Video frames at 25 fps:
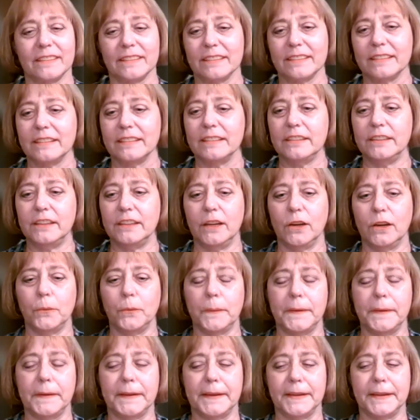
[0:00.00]

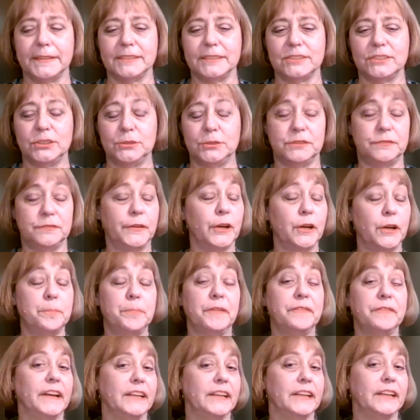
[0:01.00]
She was very
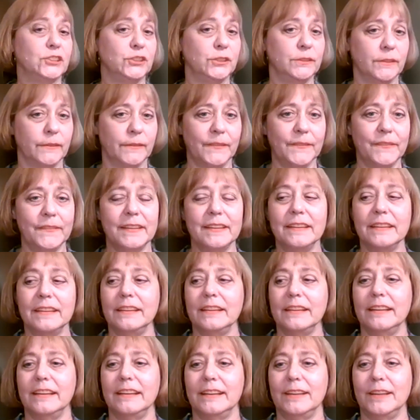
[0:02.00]
professional,
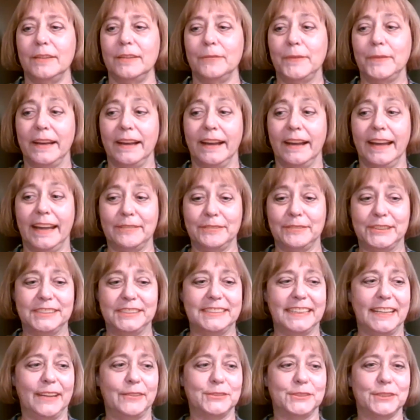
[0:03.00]
but I have to
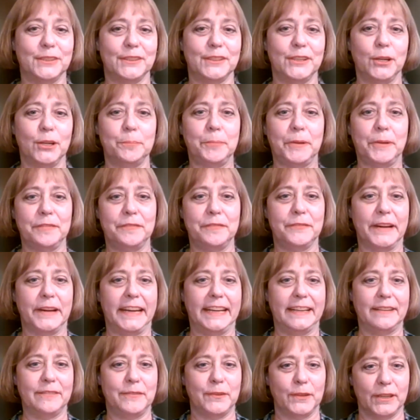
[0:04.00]
say I was a little bit
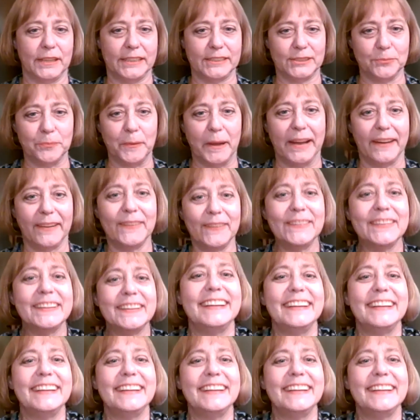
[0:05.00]
afraid of her as well.